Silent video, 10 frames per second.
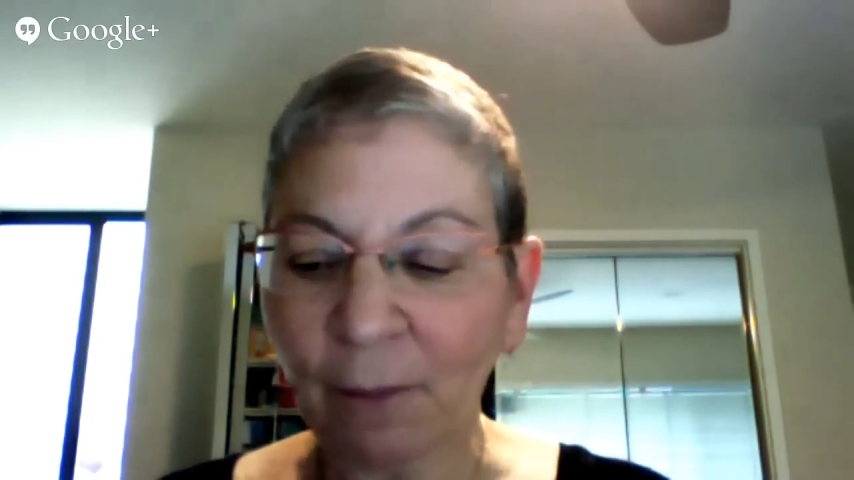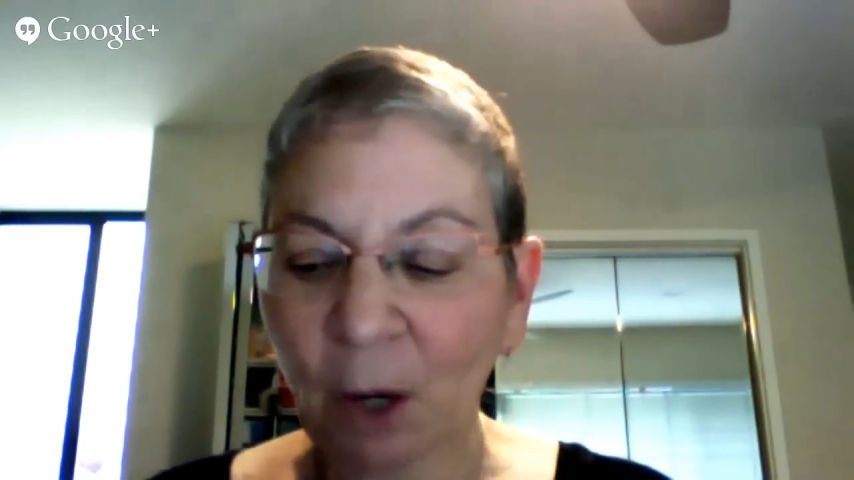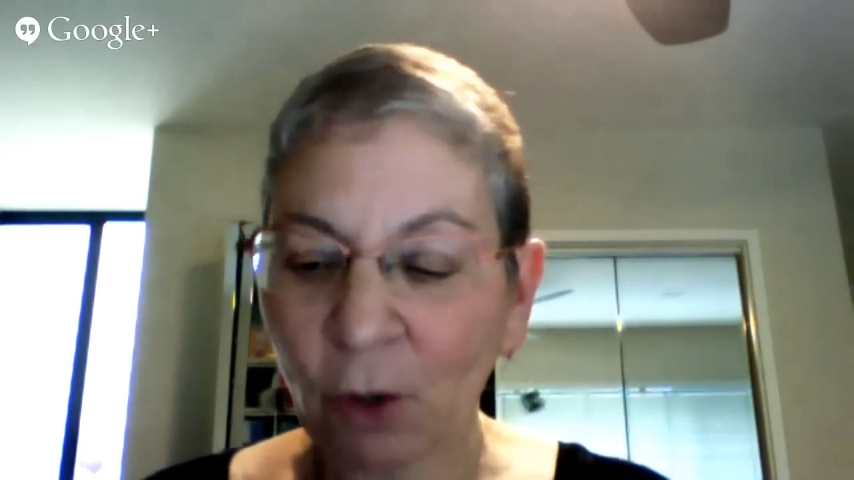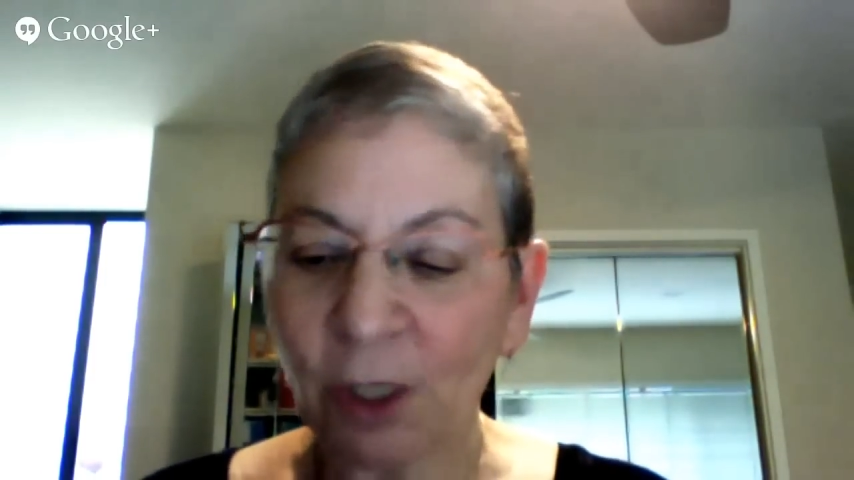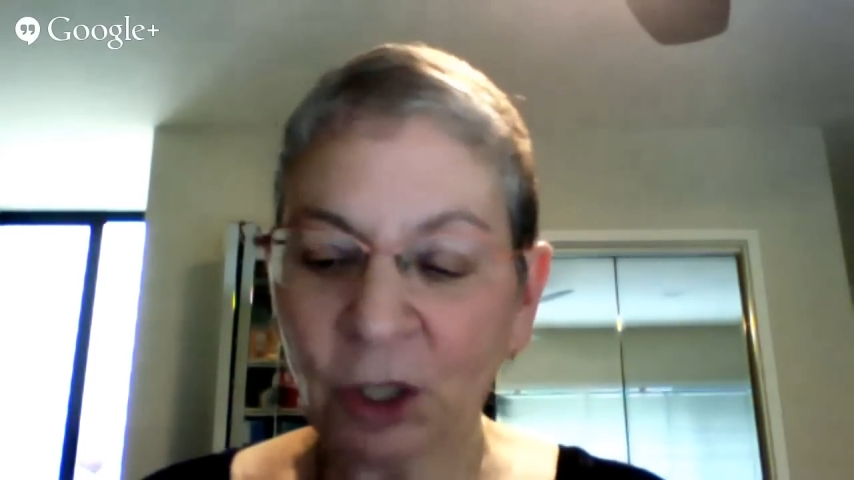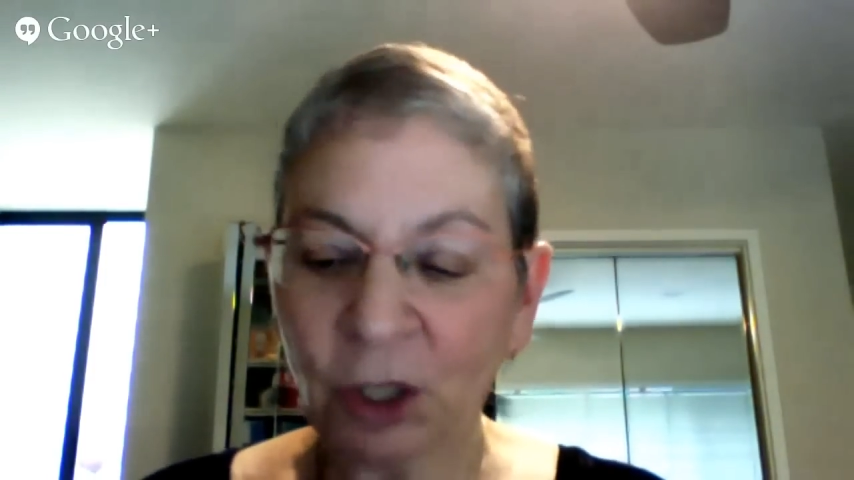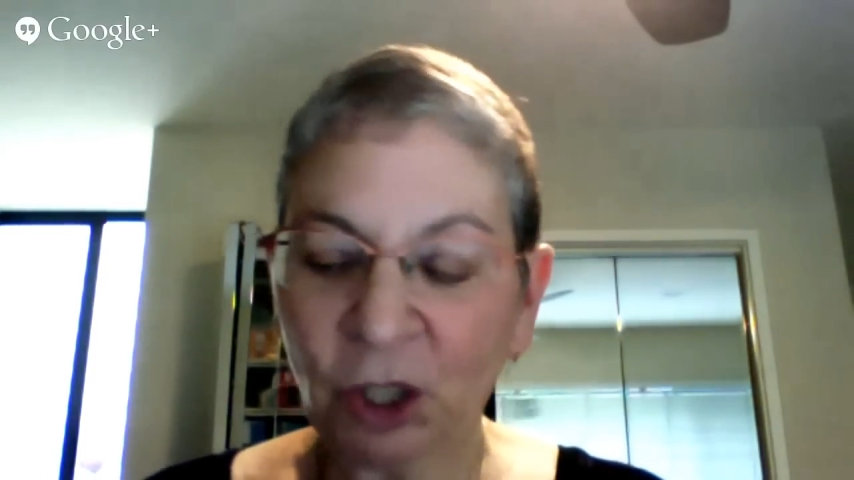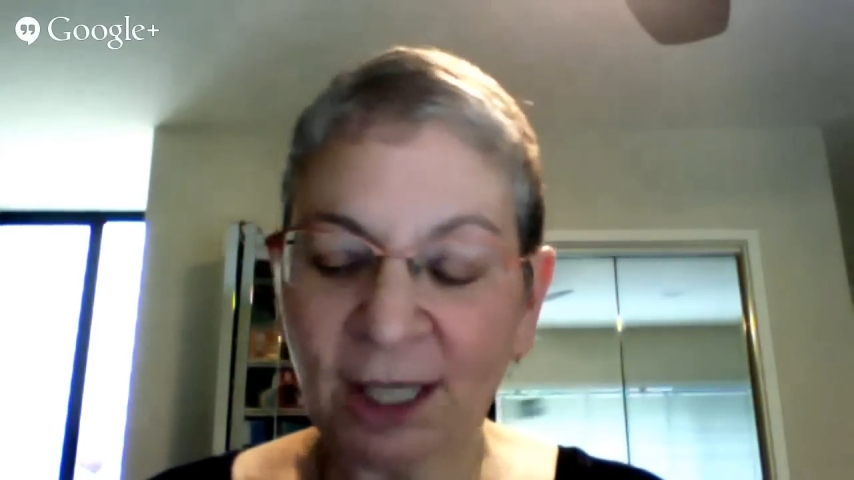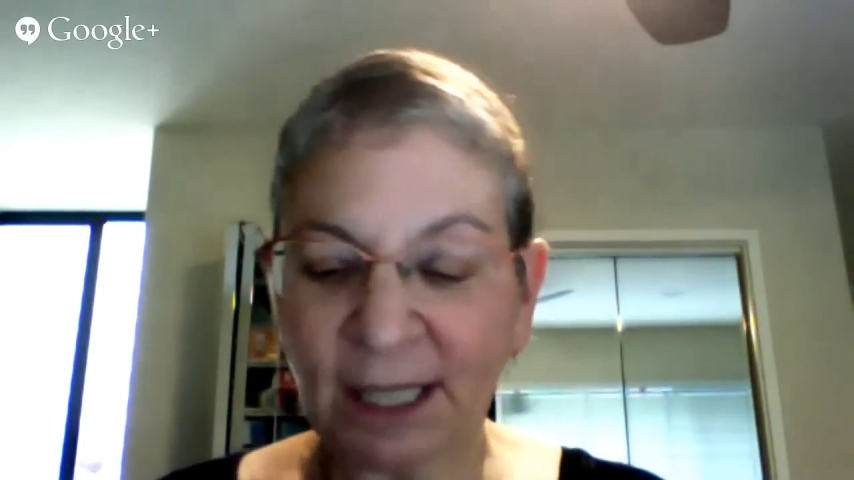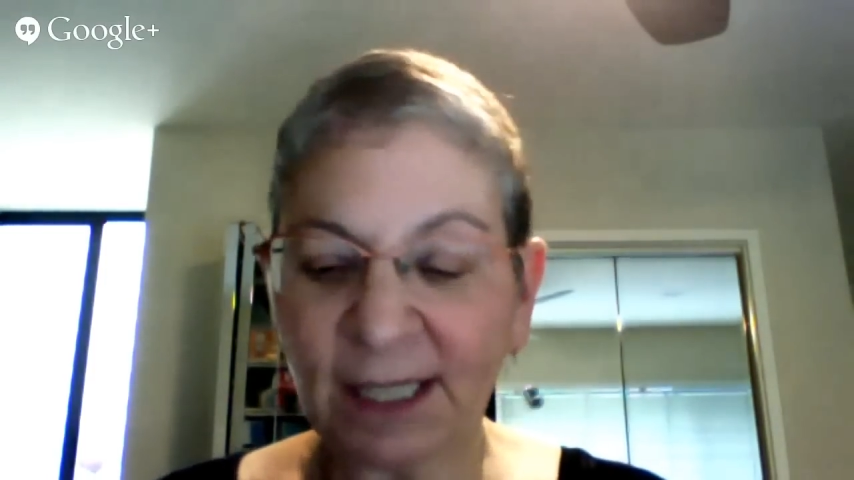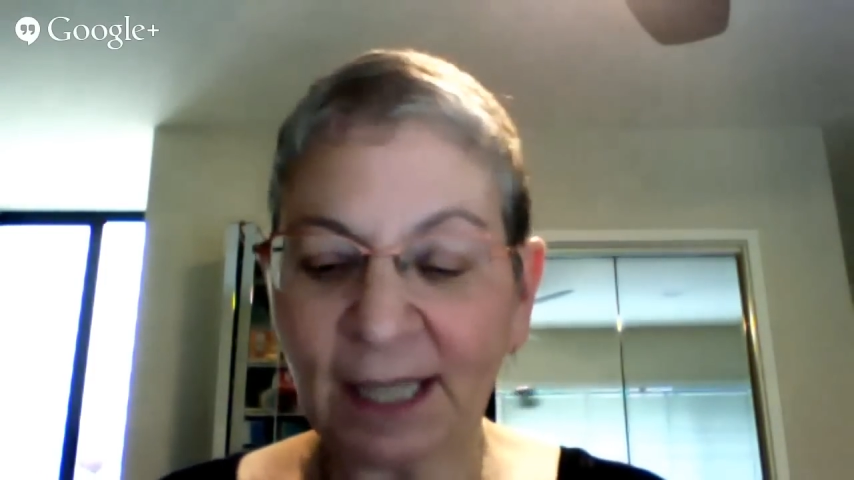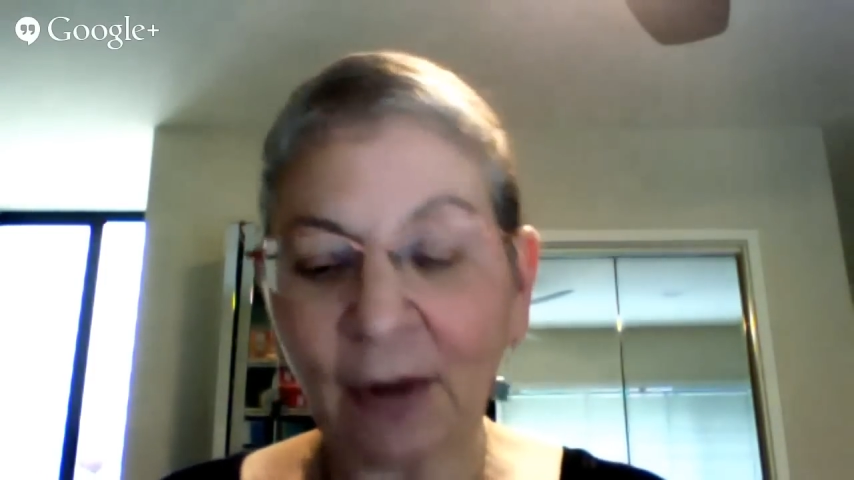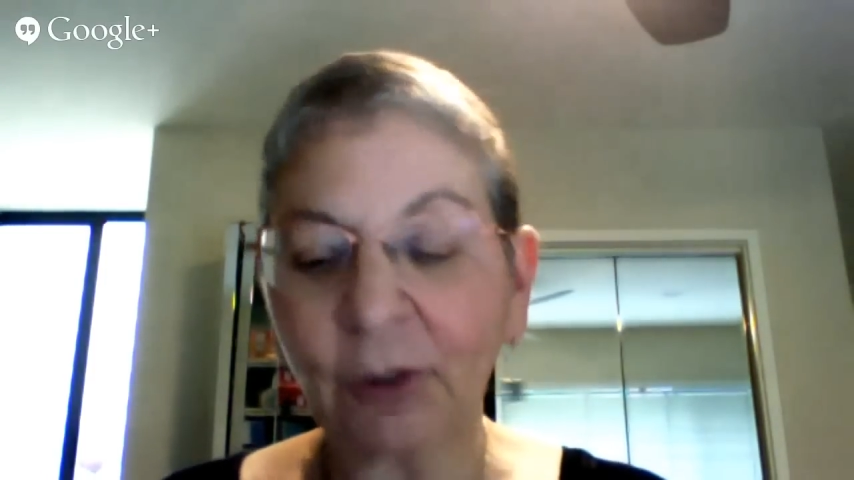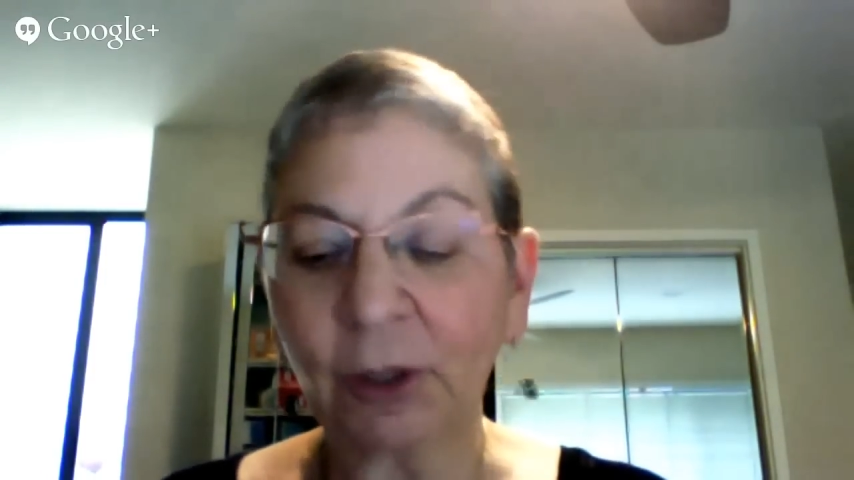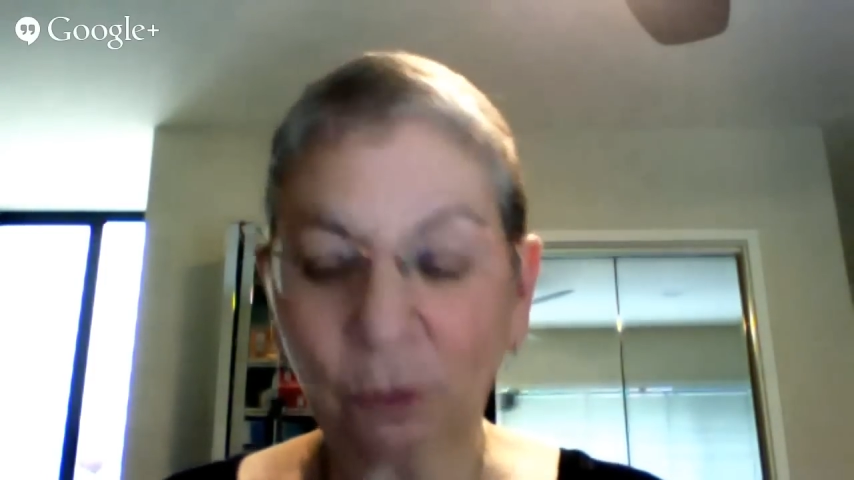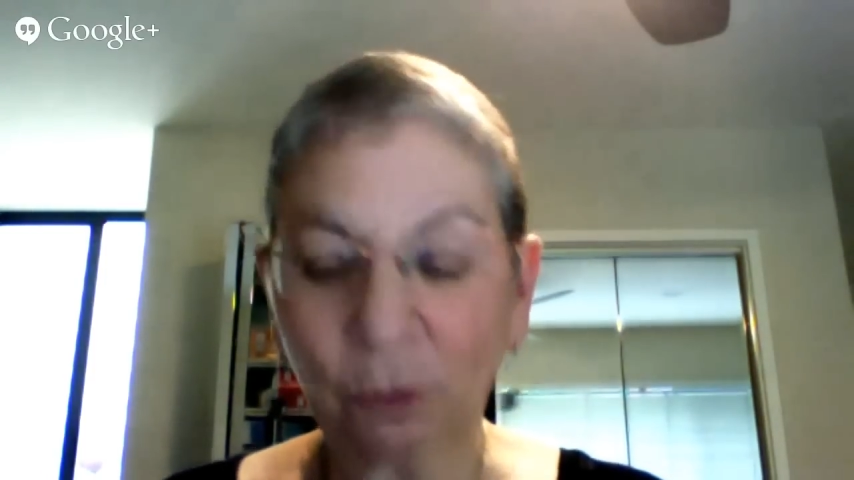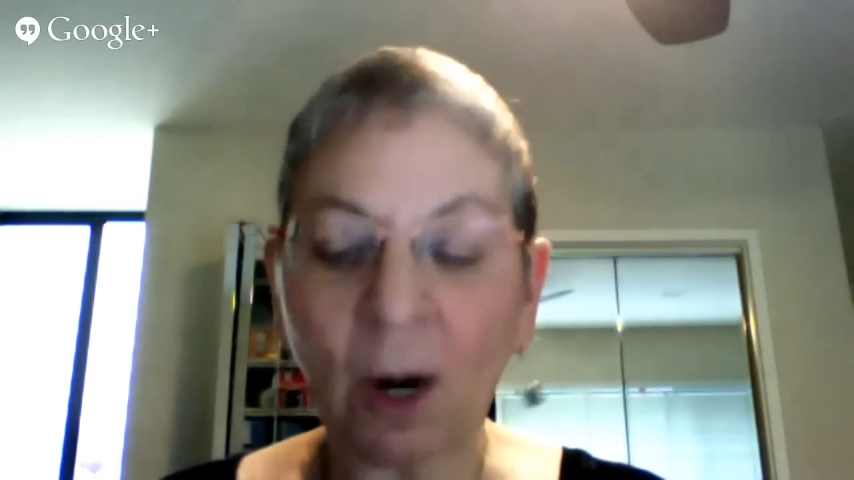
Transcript: can just sit down and write